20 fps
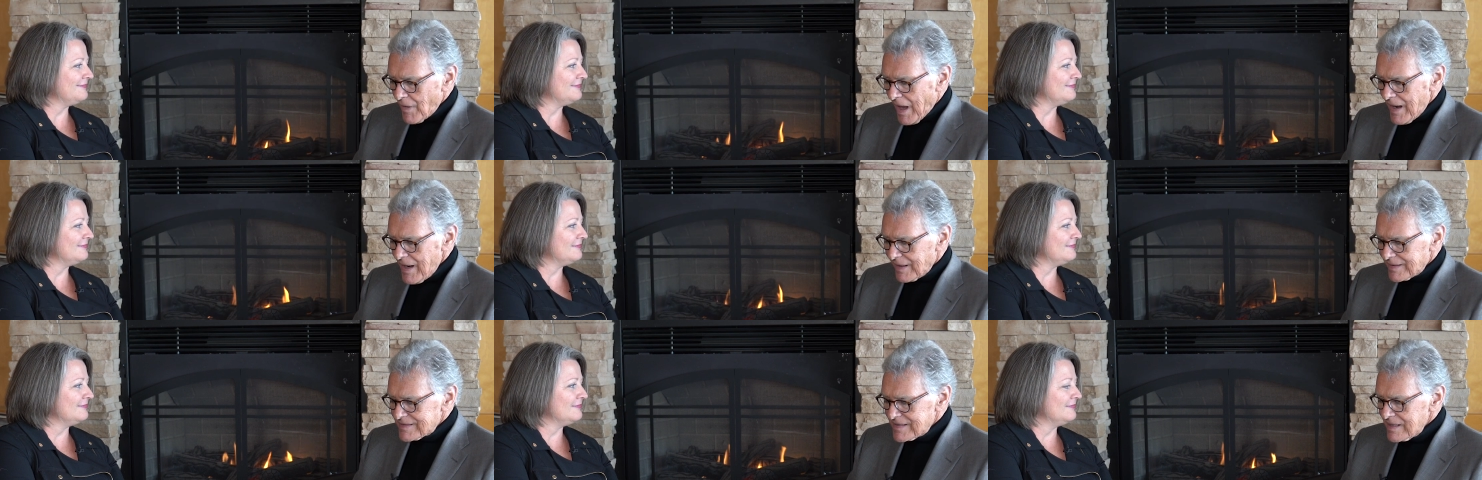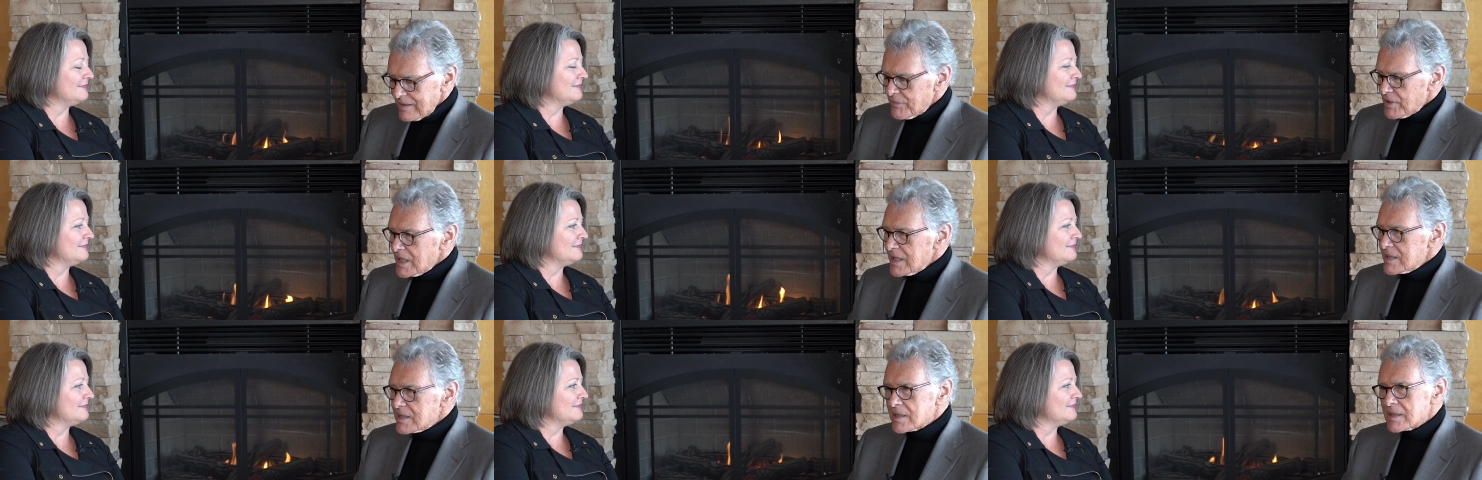
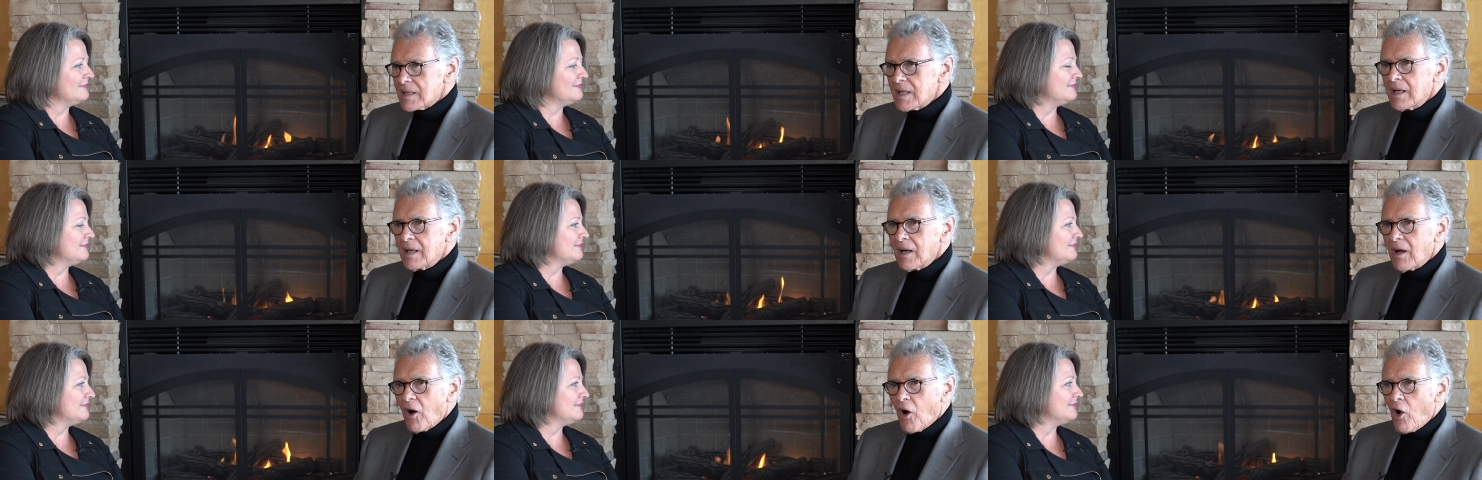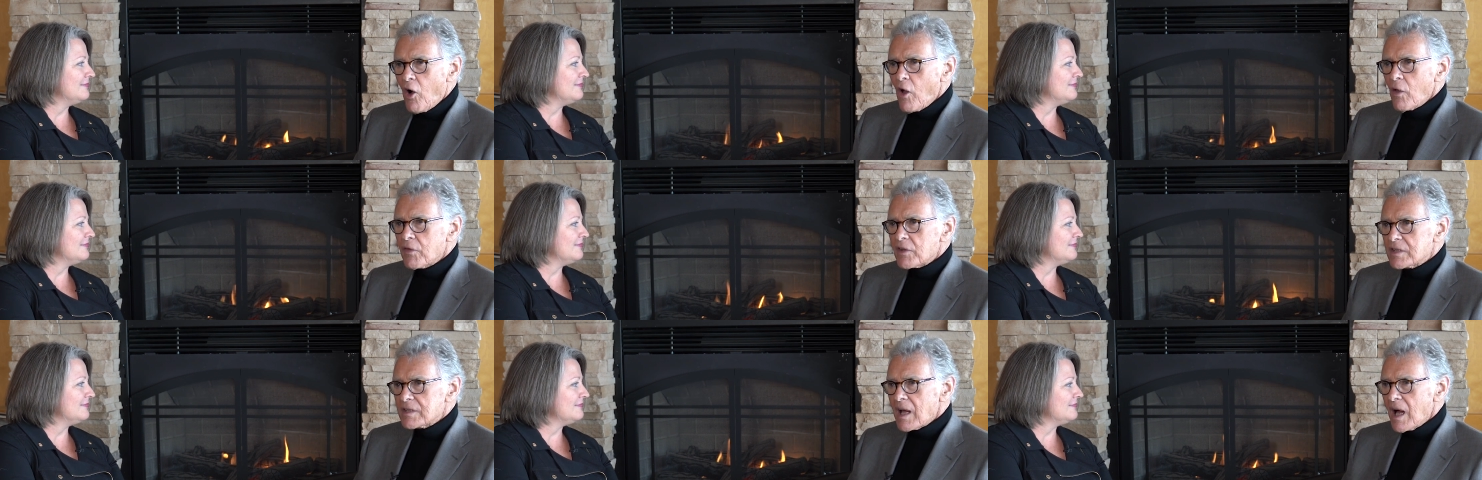Speaker 1: activities
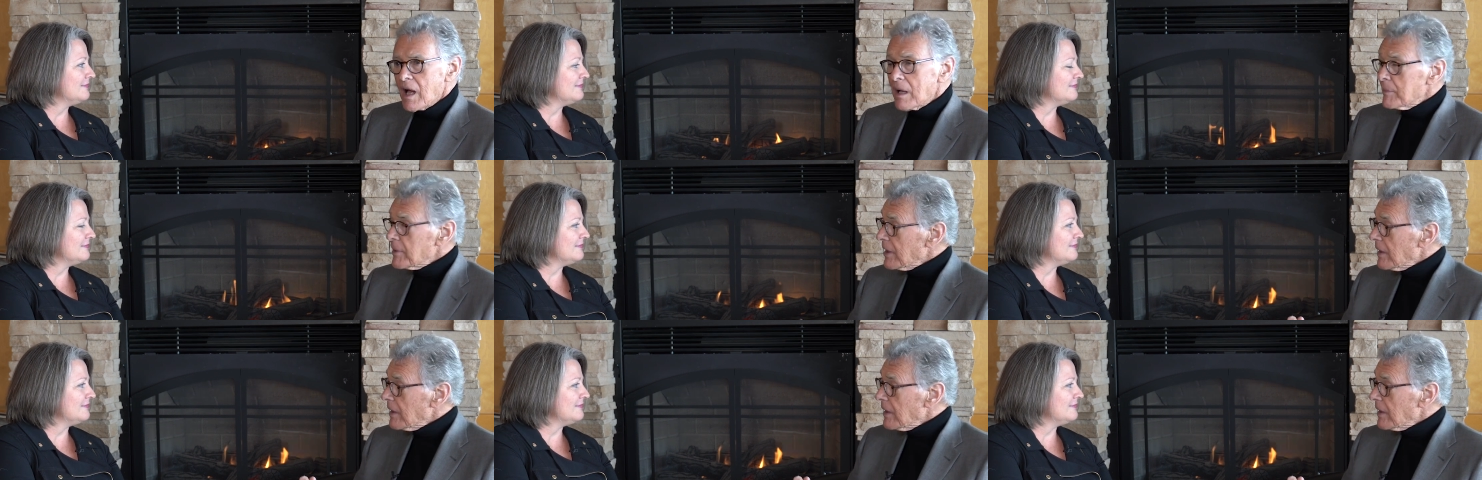all the time.